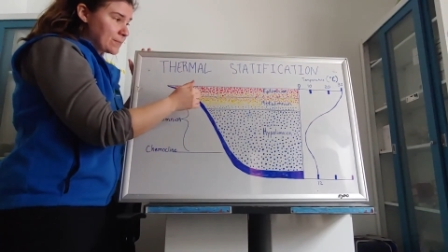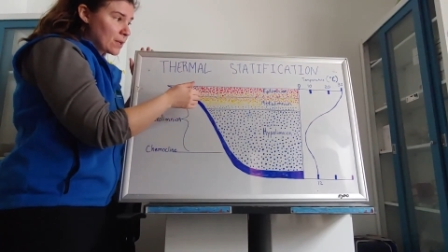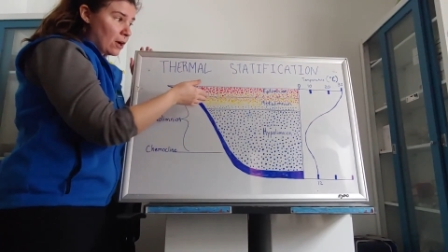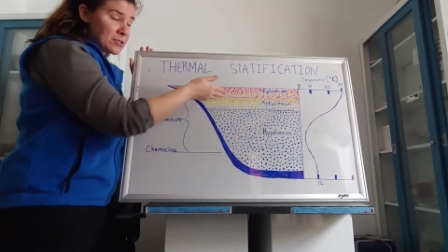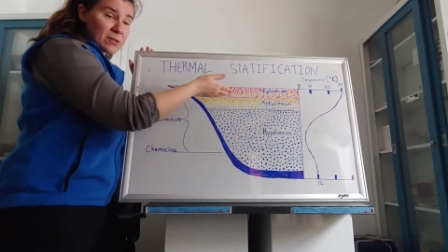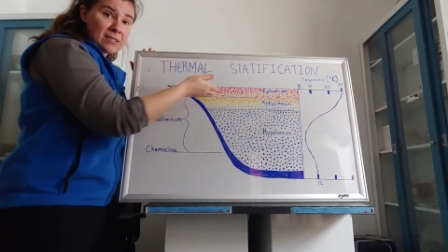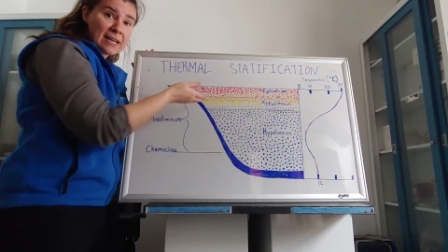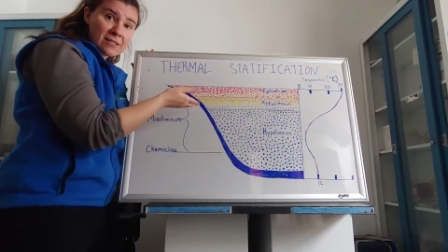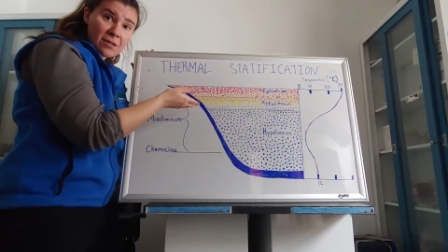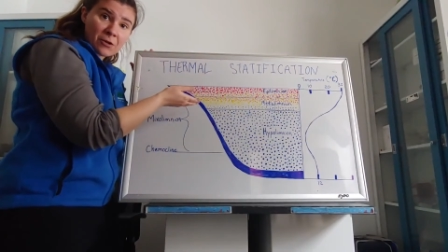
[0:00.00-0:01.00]
It also
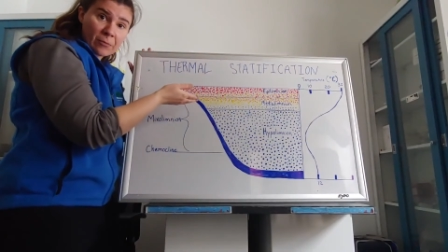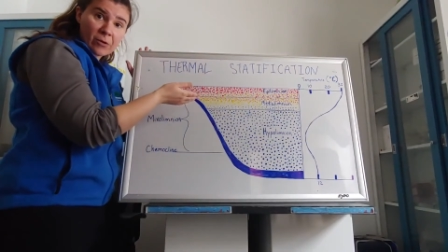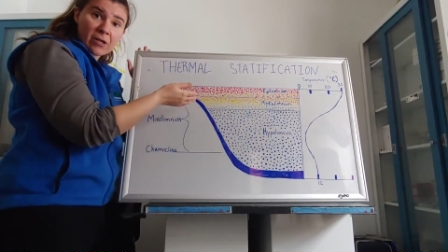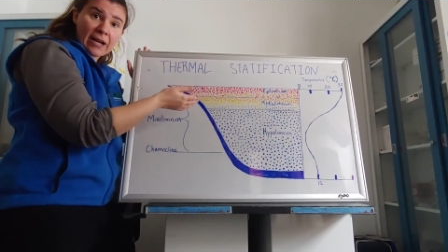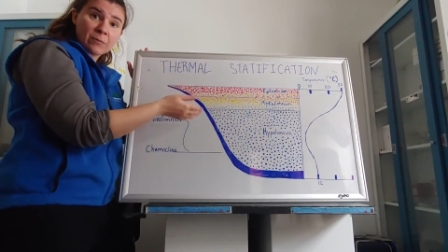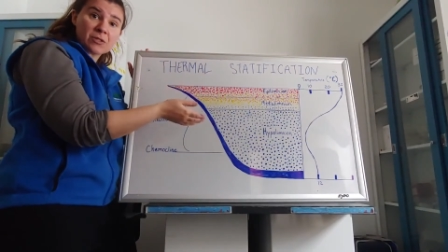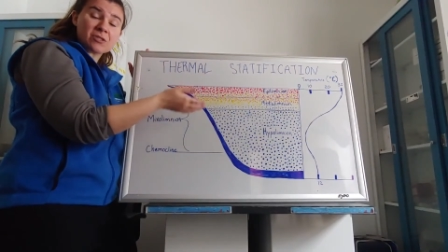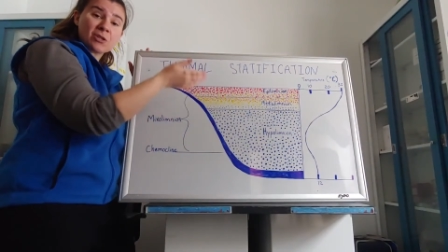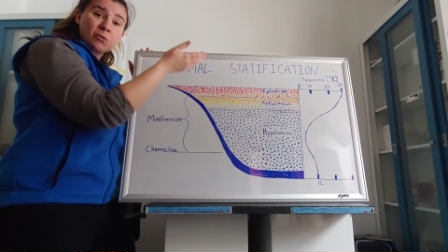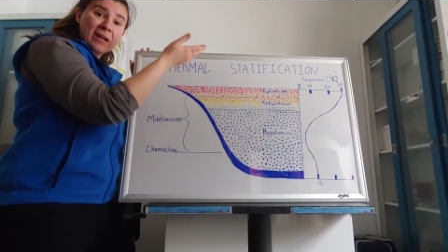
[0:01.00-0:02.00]
contains the thermocline, which is
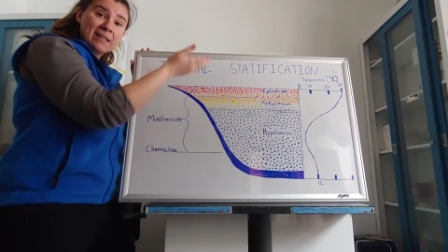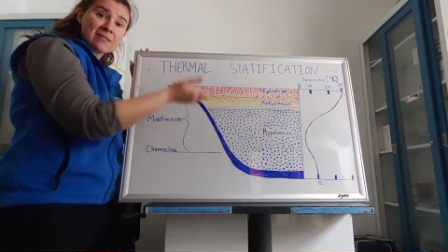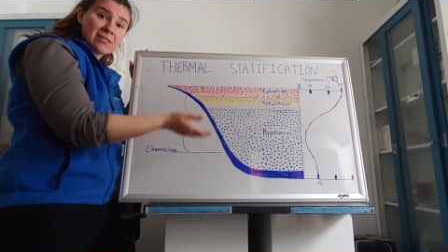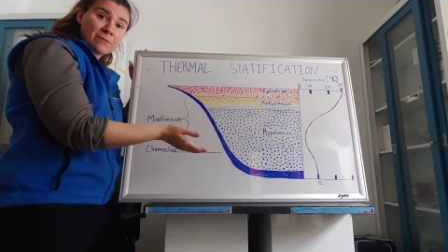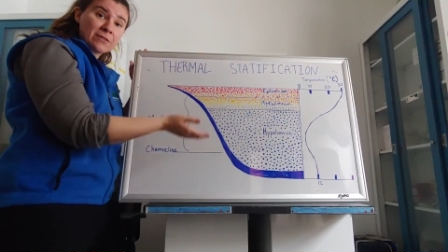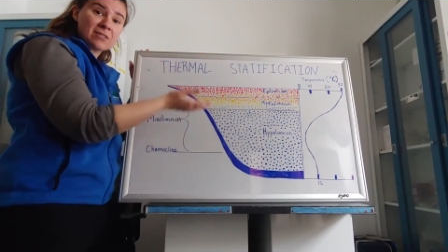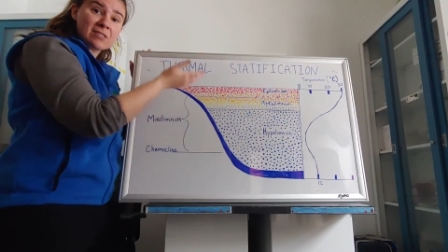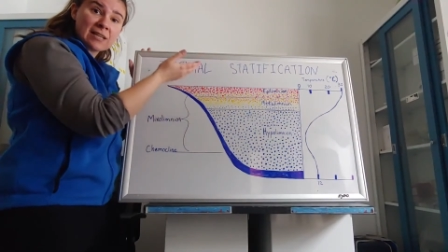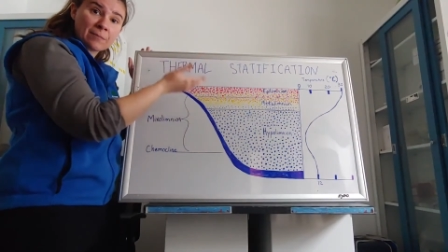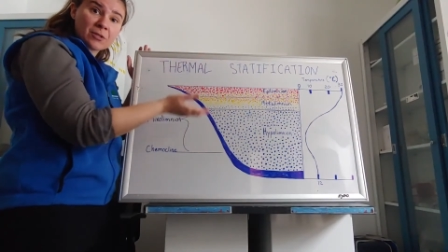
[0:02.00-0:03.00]
the greatest difference in
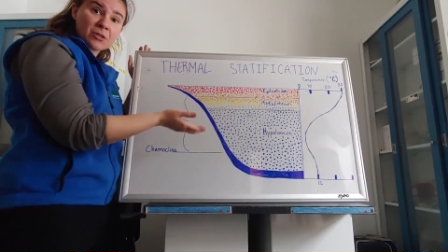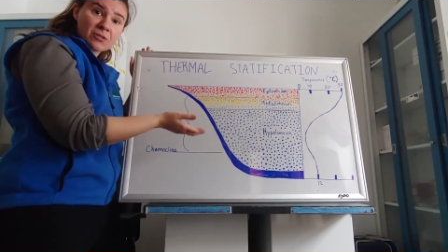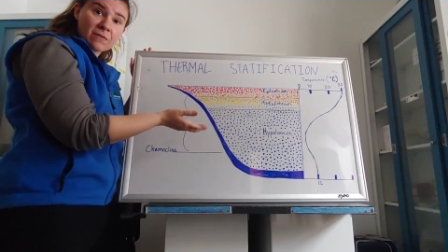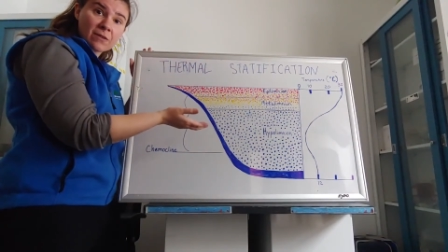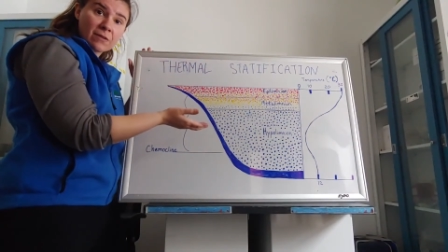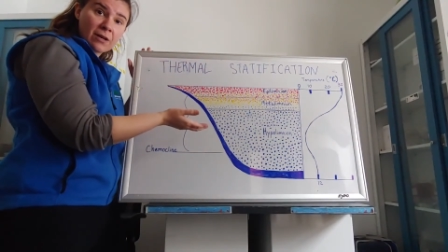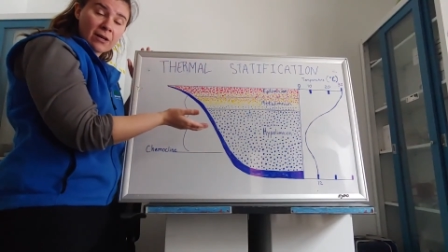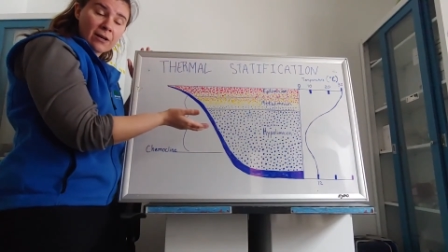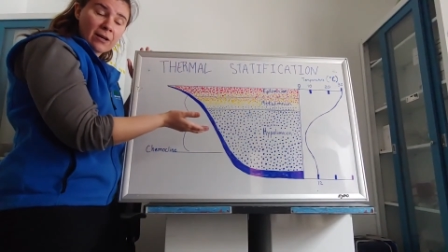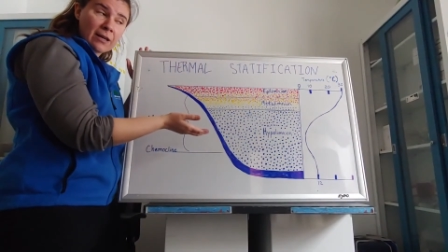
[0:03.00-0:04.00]
temperatures of
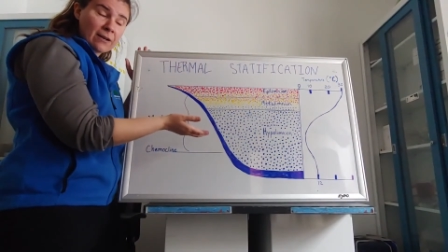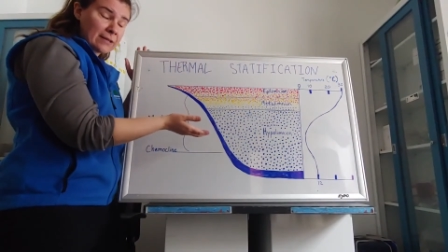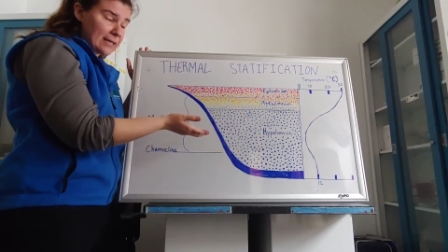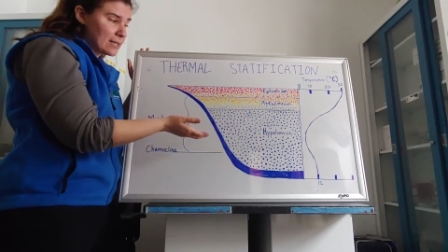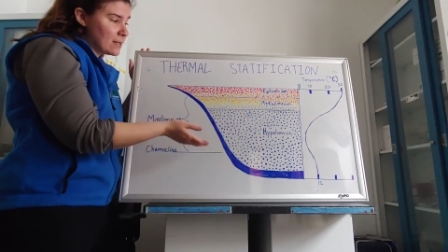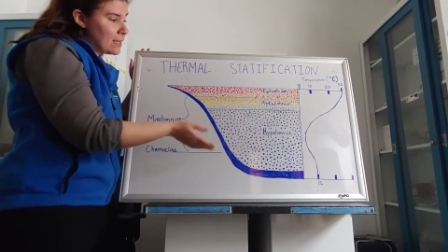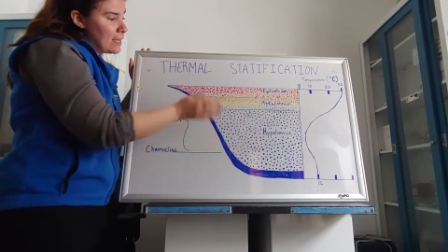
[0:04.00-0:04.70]
in a lake.